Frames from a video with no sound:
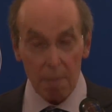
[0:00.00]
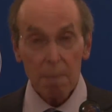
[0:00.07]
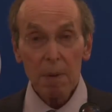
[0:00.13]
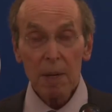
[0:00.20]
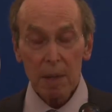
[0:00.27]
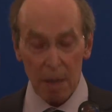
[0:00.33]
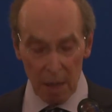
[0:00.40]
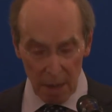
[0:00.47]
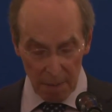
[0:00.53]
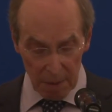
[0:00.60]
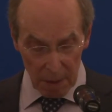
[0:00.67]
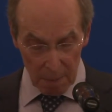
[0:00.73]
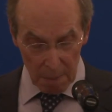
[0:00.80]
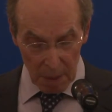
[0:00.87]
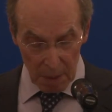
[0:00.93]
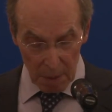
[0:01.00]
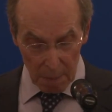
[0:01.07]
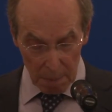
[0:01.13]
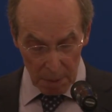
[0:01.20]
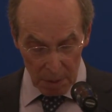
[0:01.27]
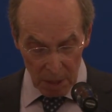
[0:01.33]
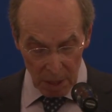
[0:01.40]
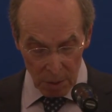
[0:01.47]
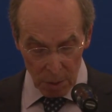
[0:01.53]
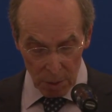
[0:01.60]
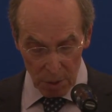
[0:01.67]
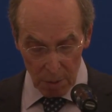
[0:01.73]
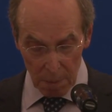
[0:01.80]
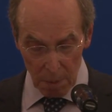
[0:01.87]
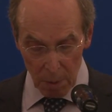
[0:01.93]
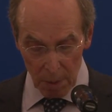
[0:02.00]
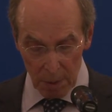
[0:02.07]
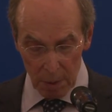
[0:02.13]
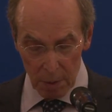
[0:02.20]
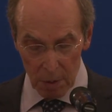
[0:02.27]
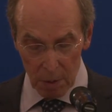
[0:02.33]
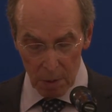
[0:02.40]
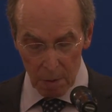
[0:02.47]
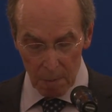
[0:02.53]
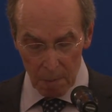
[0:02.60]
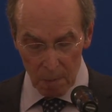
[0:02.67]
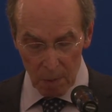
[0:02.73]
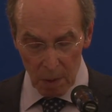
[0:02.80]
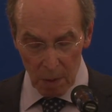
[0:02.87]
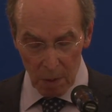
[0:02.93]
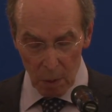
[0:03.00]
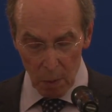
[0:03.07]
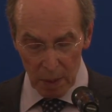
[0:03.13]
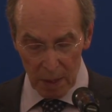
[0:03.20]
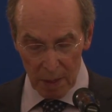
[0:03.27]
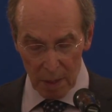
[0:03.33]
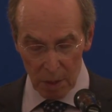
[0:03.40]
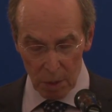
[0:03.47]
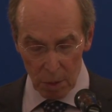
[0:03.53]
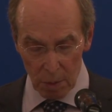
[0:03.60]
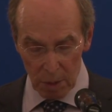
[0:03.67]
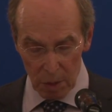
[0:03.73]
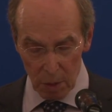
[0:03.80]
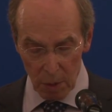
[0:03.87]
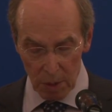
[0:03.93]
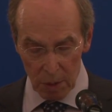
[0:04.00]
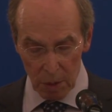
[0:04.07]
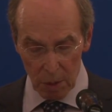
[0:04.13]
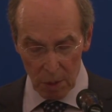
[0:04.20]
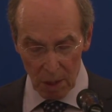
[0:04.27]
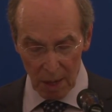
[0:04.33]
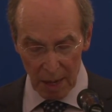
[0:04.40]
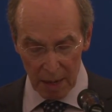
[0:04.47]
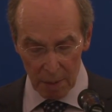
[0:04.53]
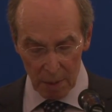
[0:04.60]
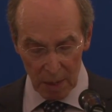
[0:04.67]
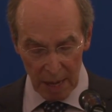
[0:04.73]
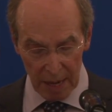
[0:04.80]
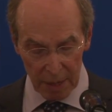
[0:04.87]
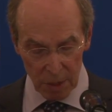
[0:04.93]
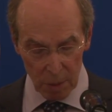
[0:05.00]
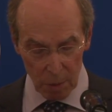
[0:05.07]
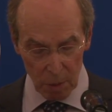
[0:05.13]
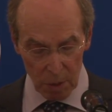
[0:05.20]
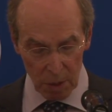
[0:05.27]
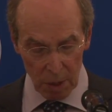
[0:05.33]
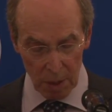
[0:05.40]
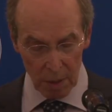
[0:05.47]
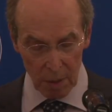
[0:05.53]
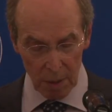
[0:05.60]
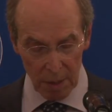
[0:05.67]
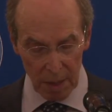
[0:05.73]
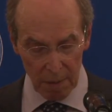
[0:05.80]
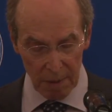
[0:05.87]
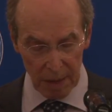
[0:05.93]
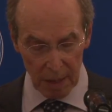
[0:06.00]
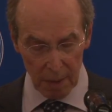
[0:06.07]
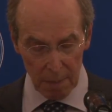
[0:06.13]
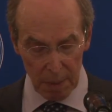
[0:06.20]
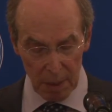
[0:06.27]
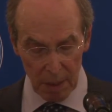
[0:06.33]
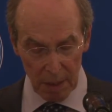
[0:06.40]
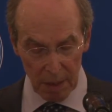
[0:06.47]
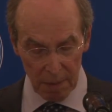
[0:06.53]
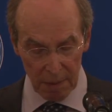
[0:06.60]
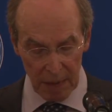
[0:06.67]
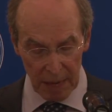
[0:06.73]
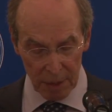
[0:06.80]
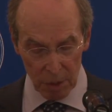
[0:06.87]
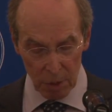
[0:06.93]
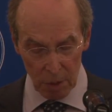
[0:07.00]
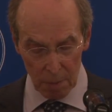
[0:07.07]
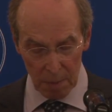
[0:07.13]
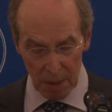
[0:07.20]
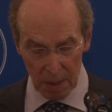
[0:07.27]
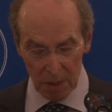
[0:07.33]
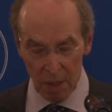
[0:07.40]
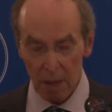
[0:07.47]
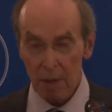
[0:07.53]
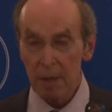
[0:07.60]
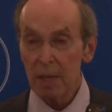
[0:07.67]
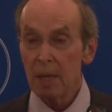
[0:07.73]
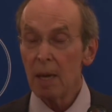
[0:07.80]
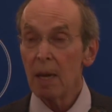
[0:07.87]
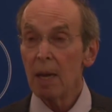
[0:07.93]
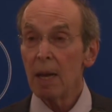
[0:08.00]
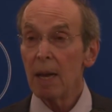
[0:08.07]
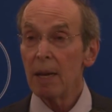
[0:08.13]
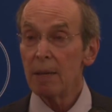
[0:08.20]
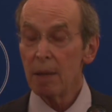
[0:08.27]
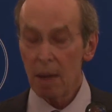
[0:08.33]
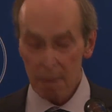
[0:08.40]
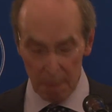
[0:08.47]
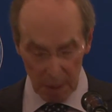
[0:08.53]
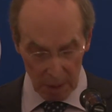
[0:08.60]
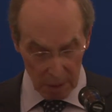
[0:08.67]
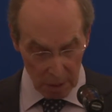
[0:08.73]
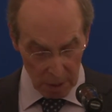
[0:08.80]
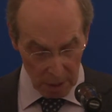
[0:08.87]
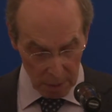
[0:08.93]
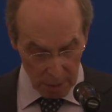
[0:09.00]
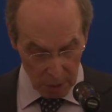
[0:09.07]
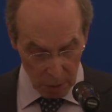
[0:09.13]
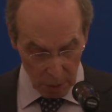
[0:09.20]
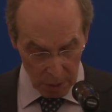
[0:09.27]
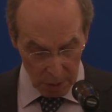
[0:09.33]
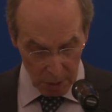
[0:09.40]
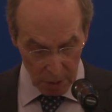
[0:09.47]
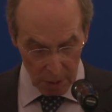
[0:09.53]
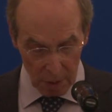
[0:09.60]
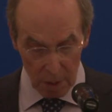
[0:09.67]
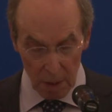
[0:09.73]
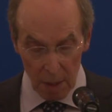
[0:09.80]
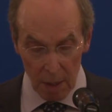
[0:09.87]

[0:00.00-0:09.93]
But even among potential supporters, the willingness to resort to unilateral action will turn on the availability of national military and non-military resources,